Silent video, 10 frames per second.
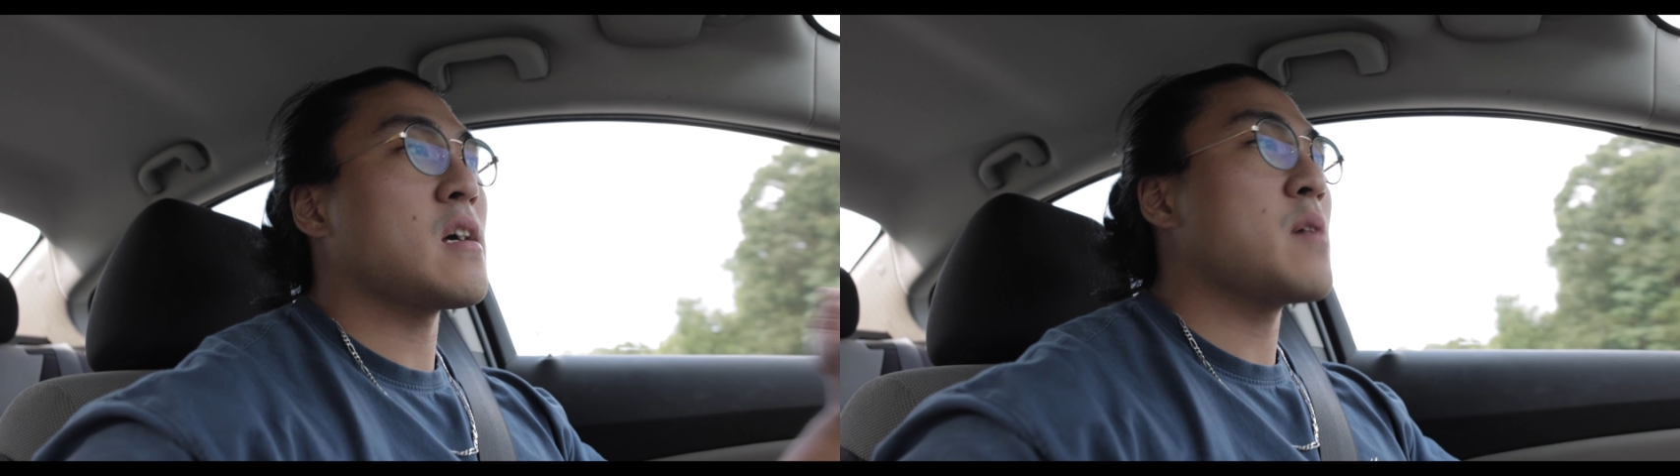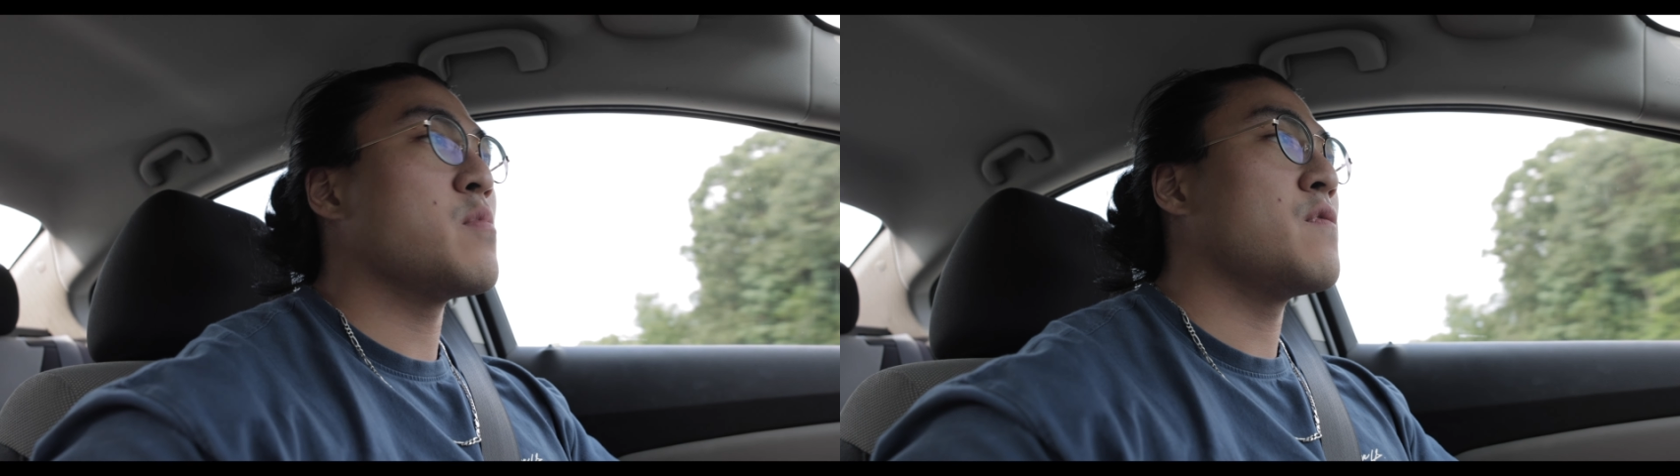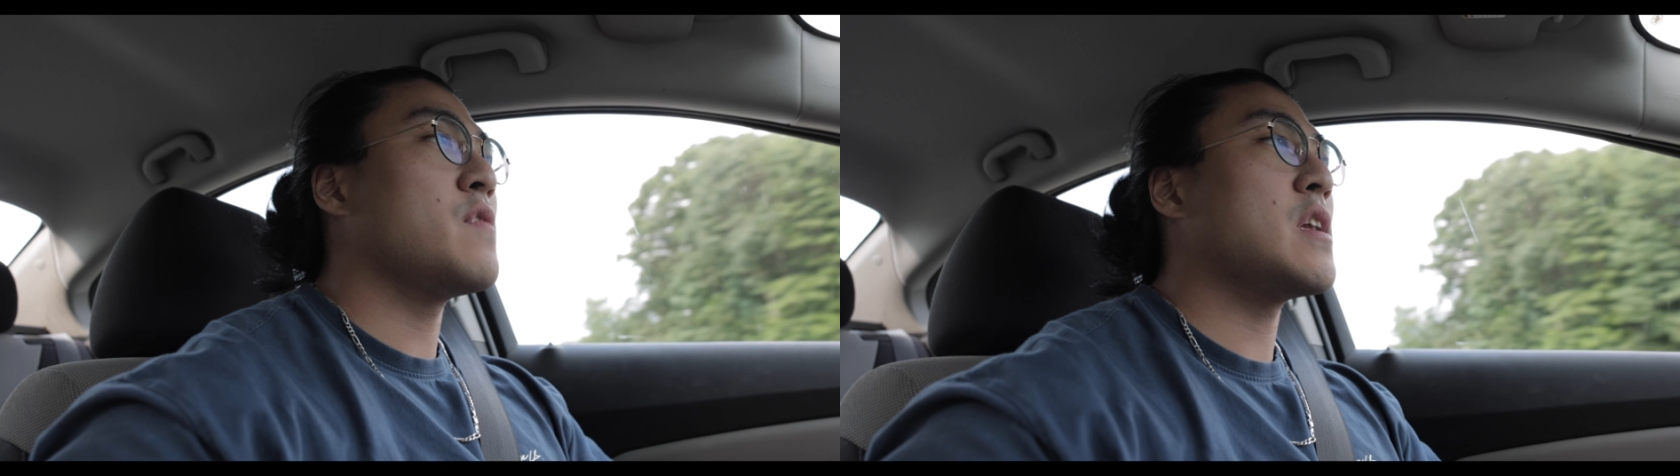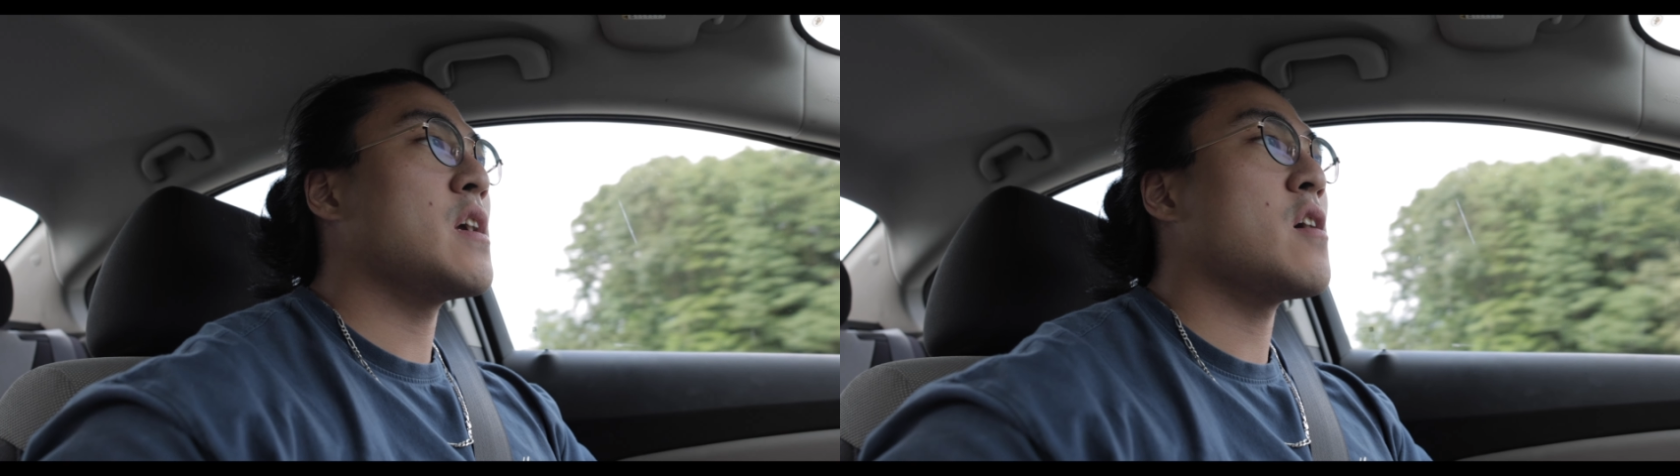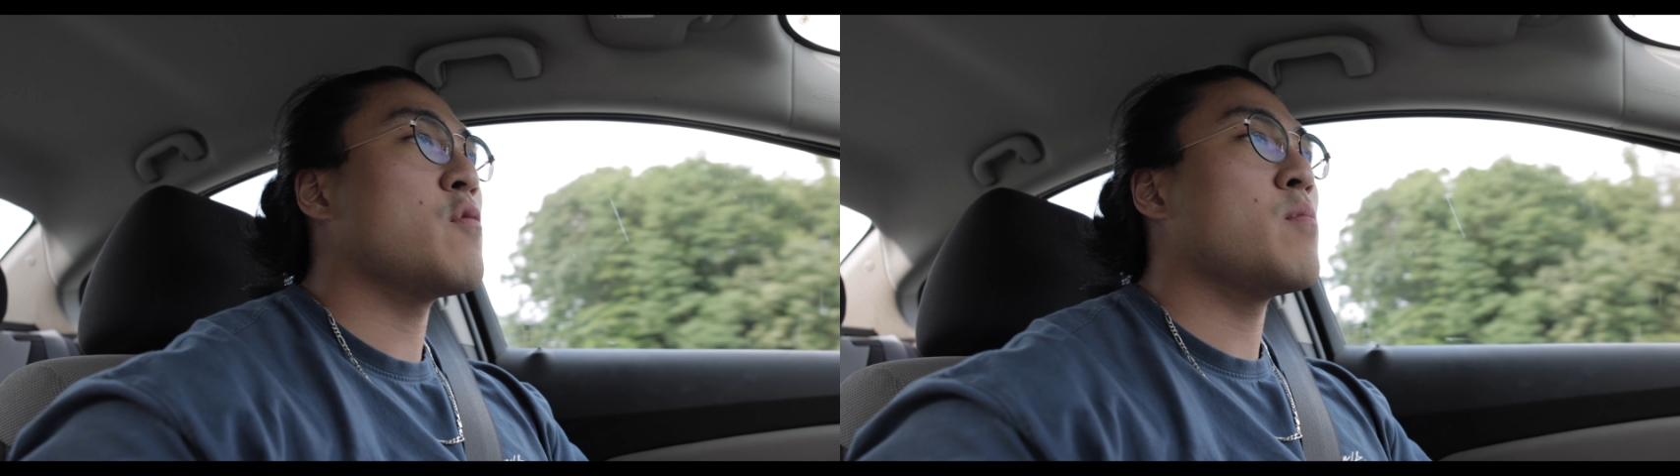type of
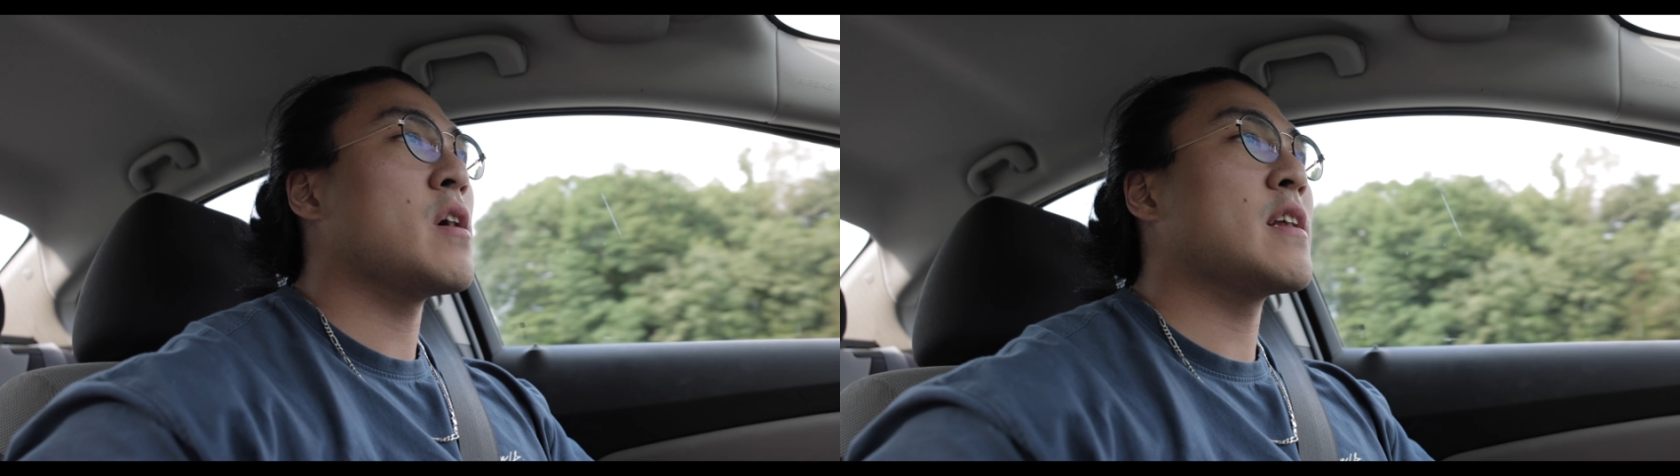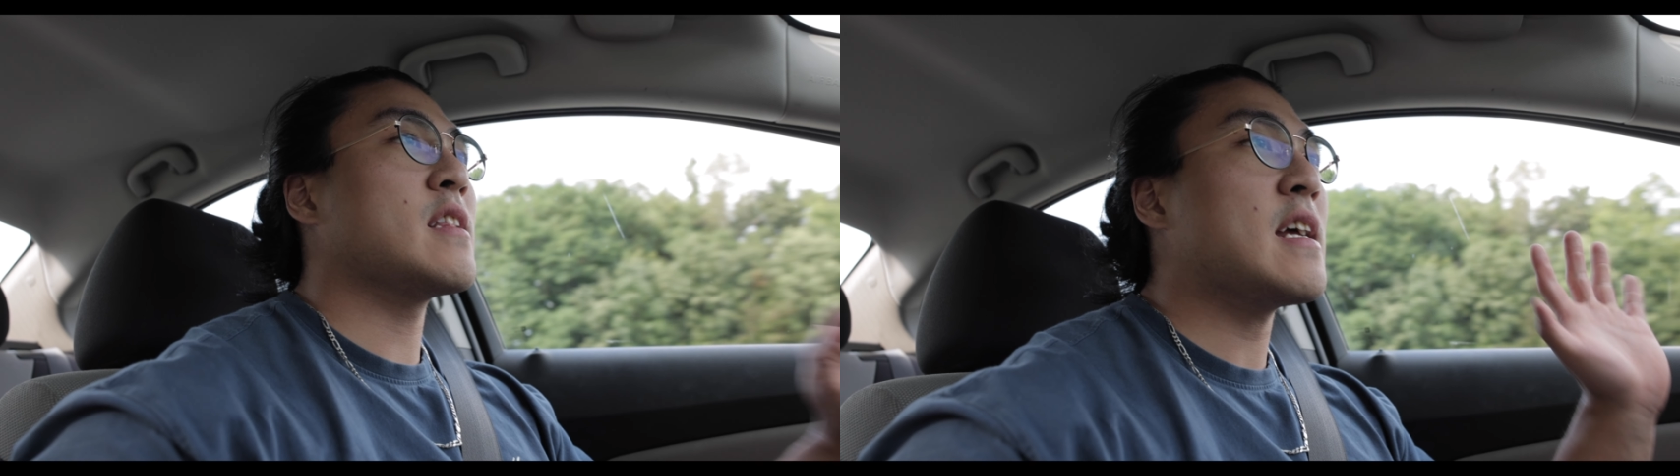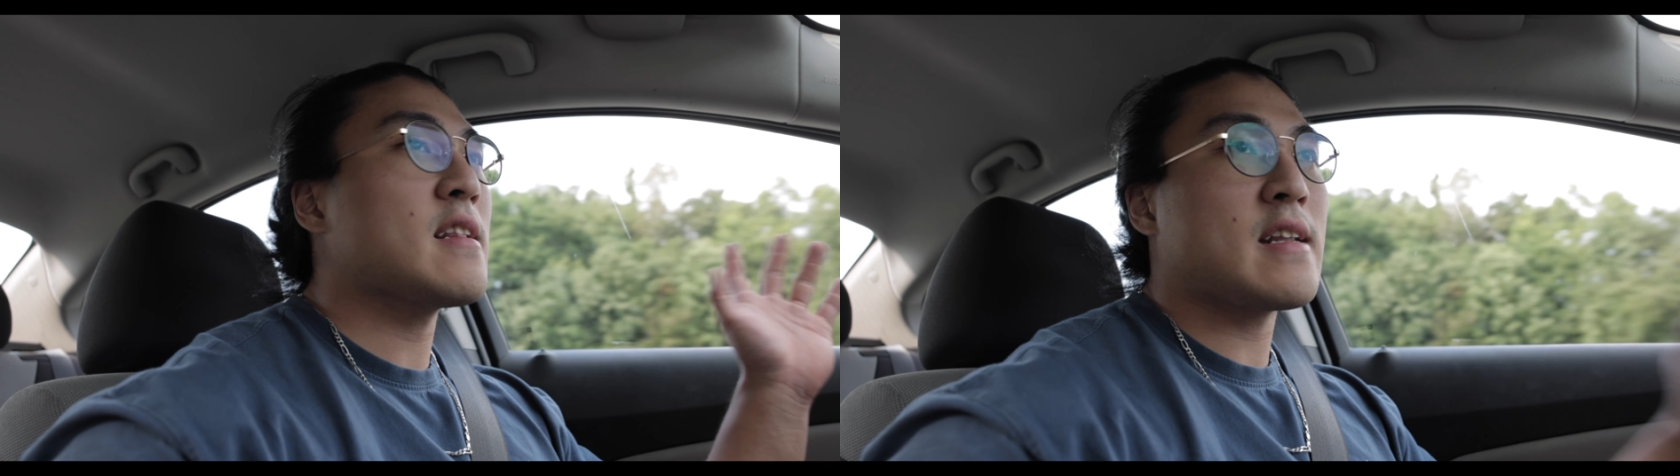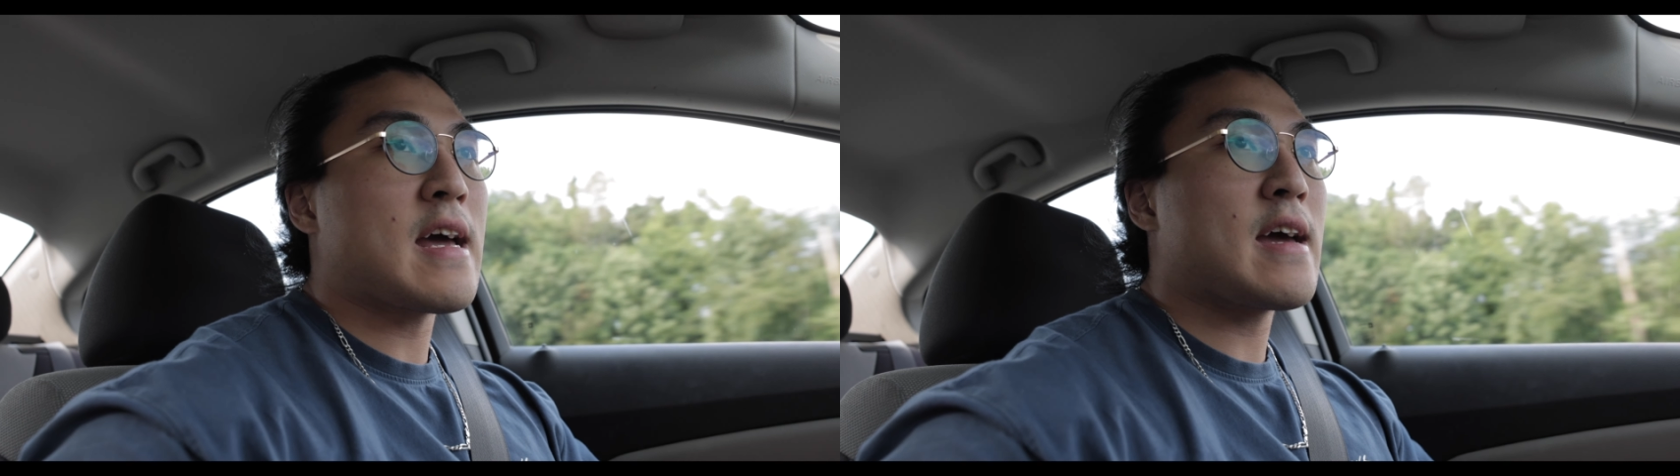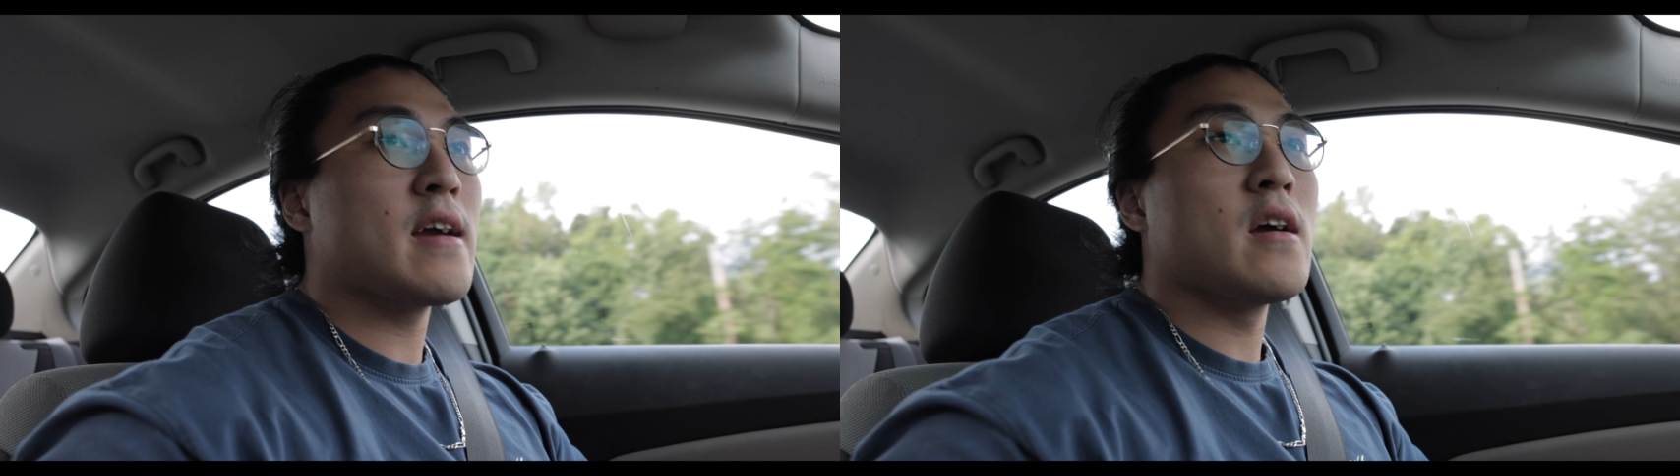video, but at the end of the
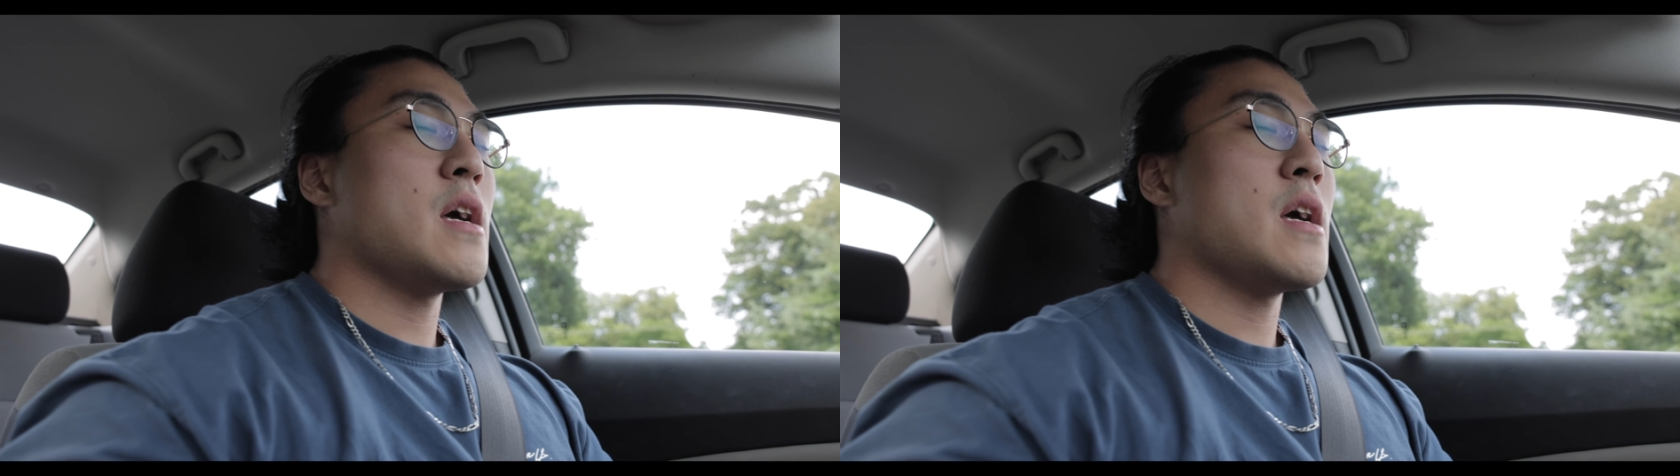day,